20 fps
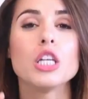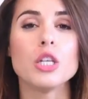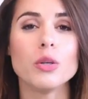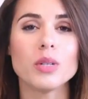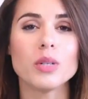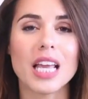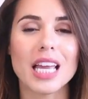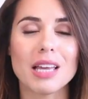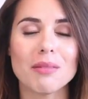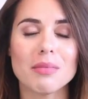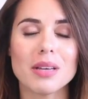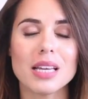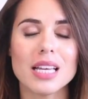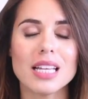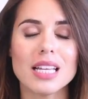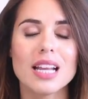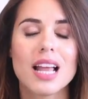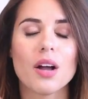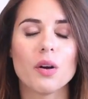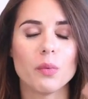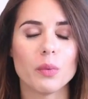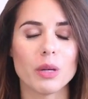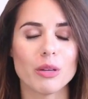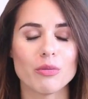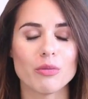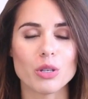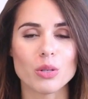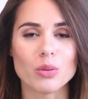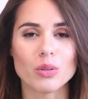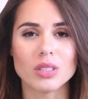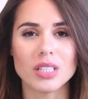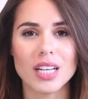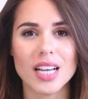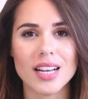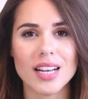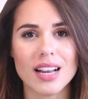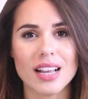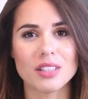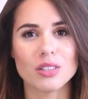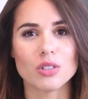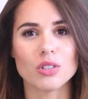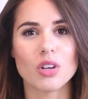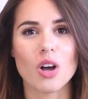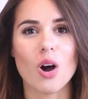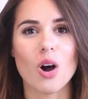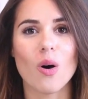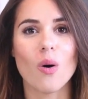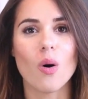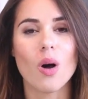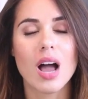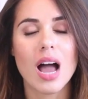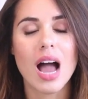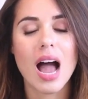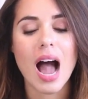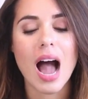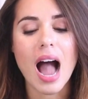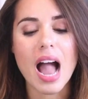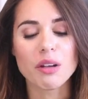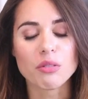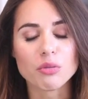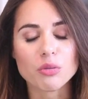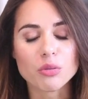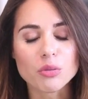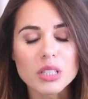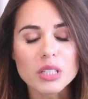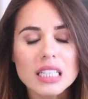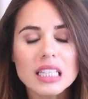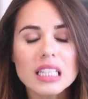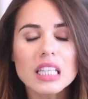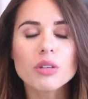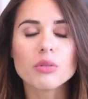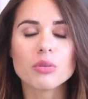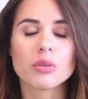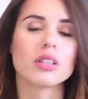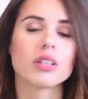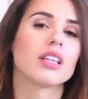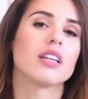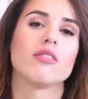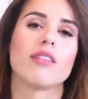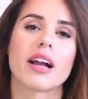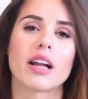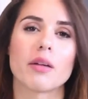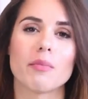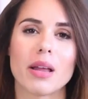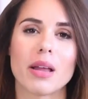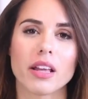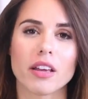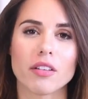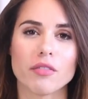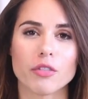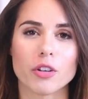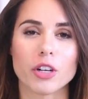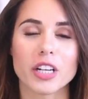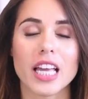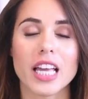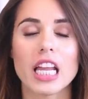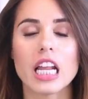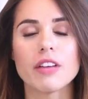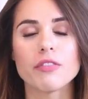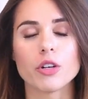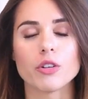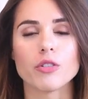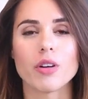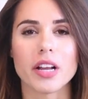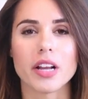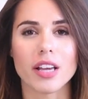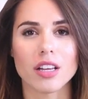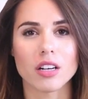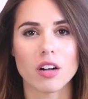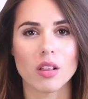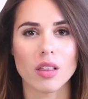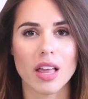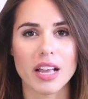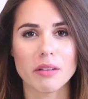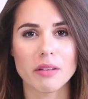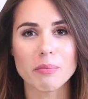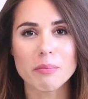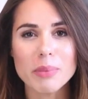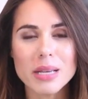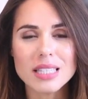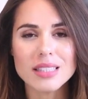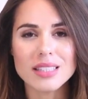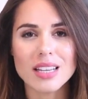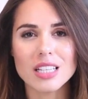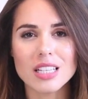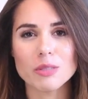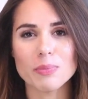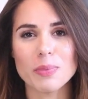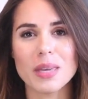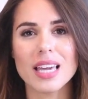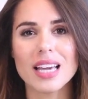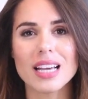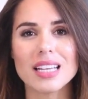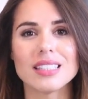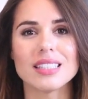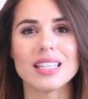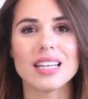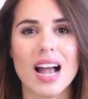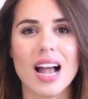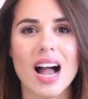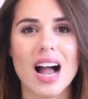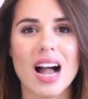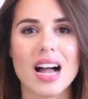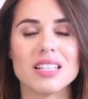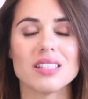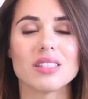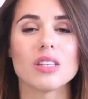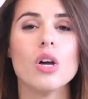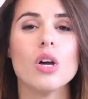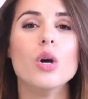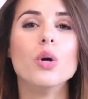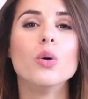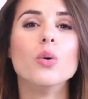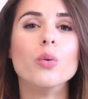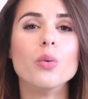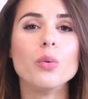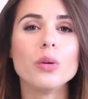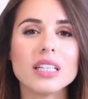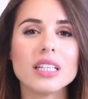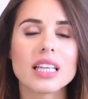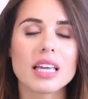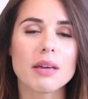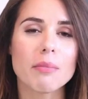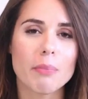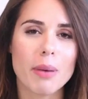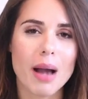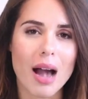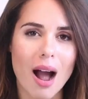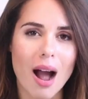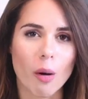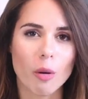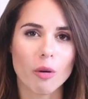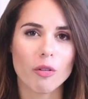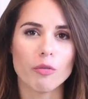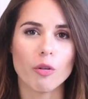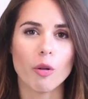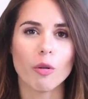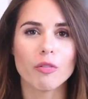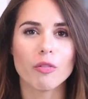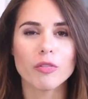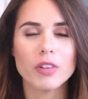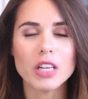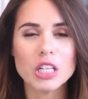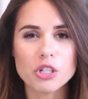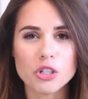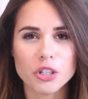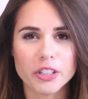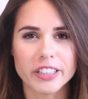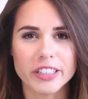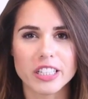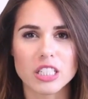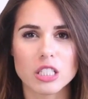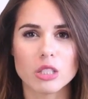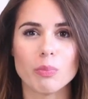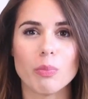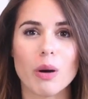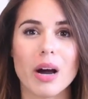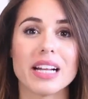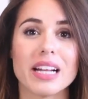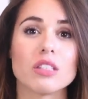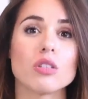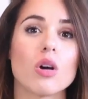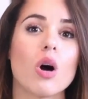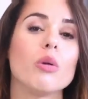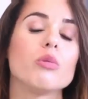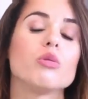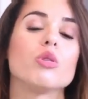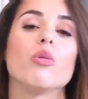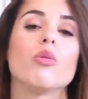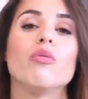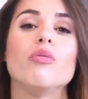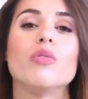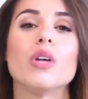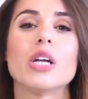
you name it, we've used it. And so I really, really recommend ConvertKit if you're running an online business because it has really powerful features, but it's also